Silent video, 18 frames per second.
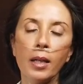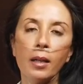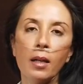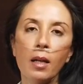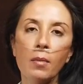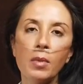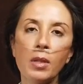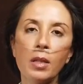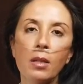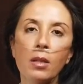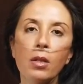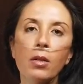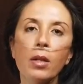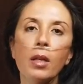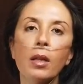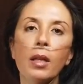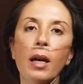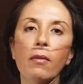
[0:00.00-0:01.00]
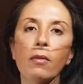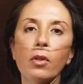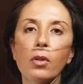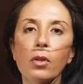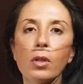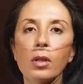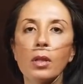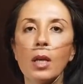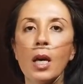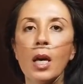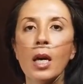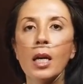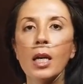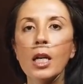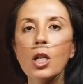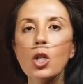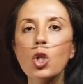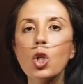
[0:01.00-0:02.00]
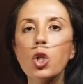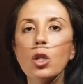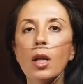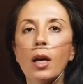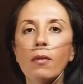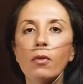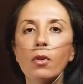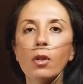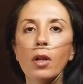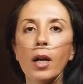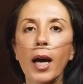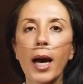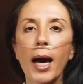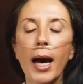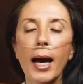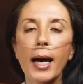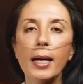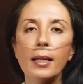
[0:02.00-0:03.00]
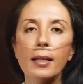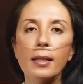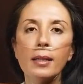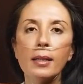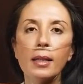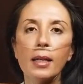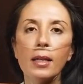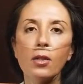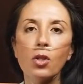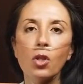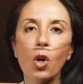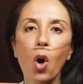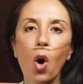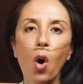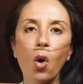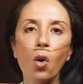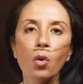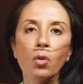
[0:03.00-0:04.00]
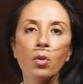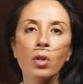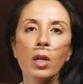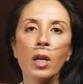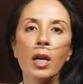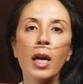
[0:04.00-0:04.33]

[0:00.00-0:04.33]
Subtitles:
and it comes in 3 levels. Each level has its own